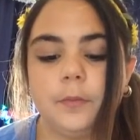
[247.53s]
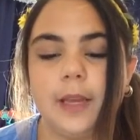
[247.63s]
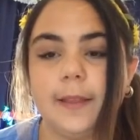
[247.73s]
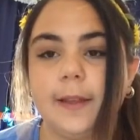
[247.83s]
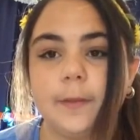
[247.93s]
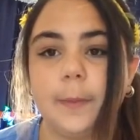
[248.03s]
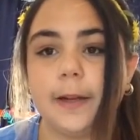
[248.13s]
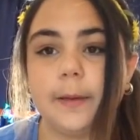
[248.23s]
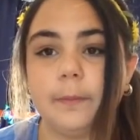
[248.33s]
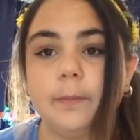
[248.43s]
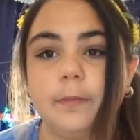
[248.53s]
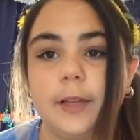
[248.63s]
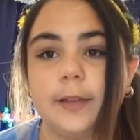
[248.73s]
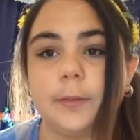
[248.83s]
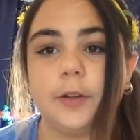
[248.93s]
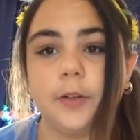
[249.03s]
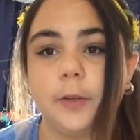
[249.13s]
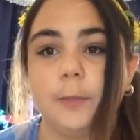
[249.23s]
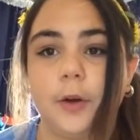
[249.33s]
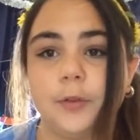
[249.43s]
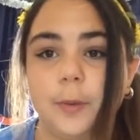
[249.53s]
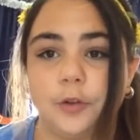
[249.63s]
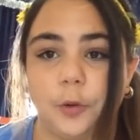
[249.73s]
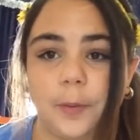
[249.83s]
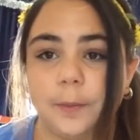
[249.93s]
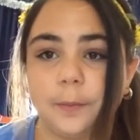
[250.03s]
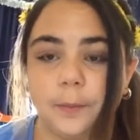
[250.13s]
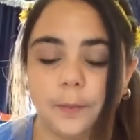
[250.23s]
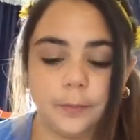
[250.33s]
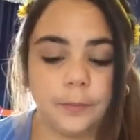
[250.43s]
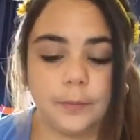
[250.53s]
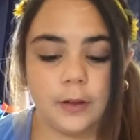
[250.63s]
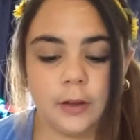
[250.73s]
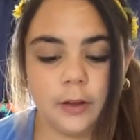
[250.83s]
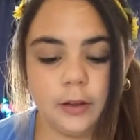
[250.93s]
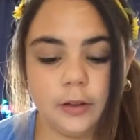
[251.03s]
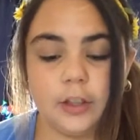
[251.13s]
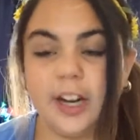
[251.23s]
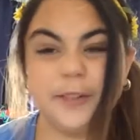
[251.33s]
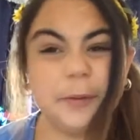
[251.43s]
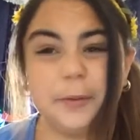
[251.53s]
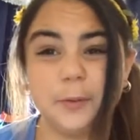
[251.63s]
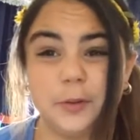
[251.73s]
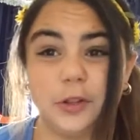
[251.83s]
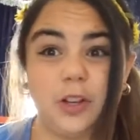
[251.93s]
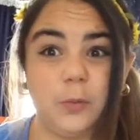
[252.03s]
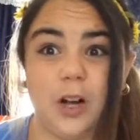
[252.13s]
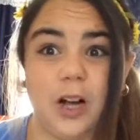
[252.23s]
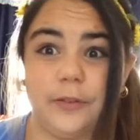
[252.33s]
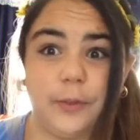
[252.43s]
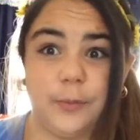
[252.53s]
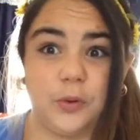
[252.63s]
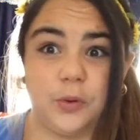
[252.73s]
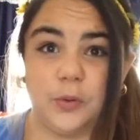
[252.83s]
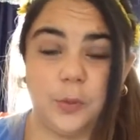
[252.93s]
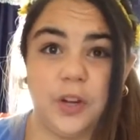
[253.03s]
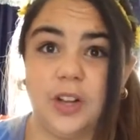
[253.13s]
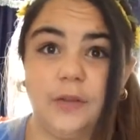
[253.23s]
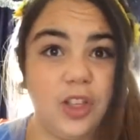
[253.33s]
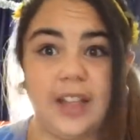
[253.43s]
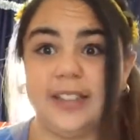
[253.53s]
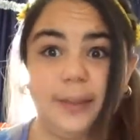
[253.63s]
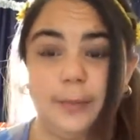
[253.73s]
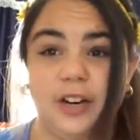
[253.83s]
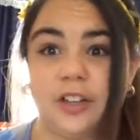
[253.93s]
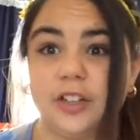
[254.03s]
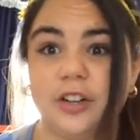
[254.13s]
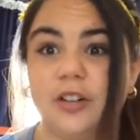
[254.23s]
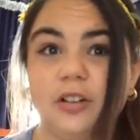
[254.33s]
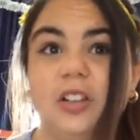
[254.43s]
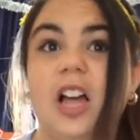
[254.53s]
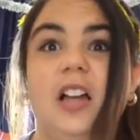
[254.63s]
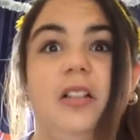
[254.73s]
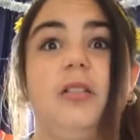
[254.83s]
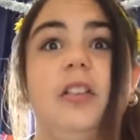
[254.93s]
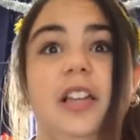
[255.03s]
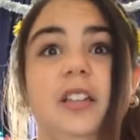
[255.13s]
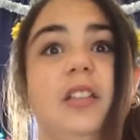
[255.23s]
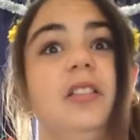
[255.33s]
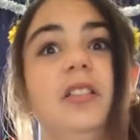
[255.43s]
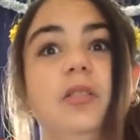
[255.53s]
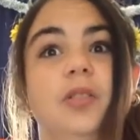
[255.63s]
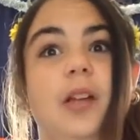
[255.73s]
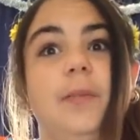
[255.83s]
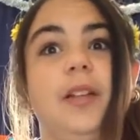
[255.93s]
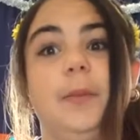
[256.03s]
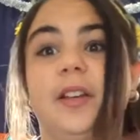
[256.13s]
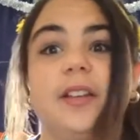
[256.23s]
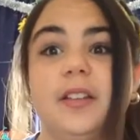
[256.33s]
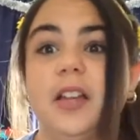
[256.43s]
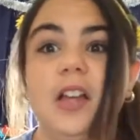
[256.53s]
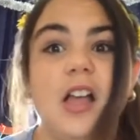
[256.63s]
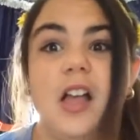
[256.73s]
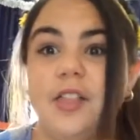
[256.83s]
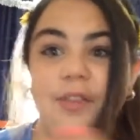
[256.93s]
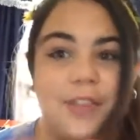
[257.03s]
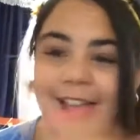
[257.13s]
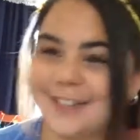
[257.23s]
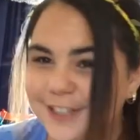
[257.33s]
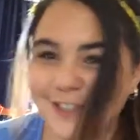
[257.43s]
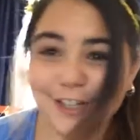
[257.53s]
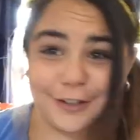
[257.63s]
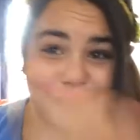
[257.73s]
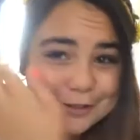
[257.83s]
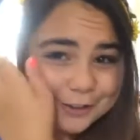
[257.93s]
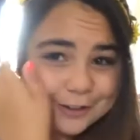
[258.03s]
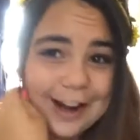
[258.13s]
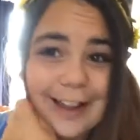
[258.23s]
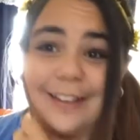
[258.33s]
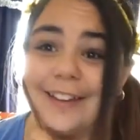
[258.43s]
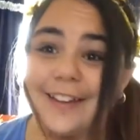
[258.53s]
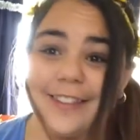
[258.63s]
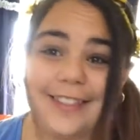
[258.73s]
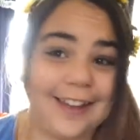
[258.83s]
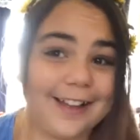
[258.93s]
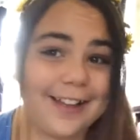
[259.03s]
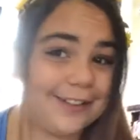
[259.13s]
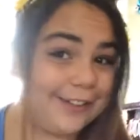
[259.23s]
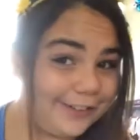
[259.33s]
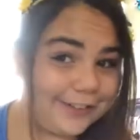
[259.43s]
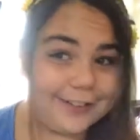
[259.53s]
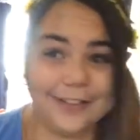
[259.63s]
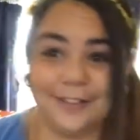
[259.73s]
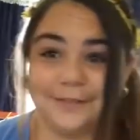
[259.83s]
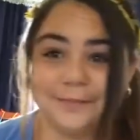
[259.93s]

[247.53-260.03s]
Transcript: Yeah, that's about it. That's where I do most of my shopping. You guys probably wouldn't know what half of them stores were if they're like in America or like England or something because that's just an Australian thing, I don't know.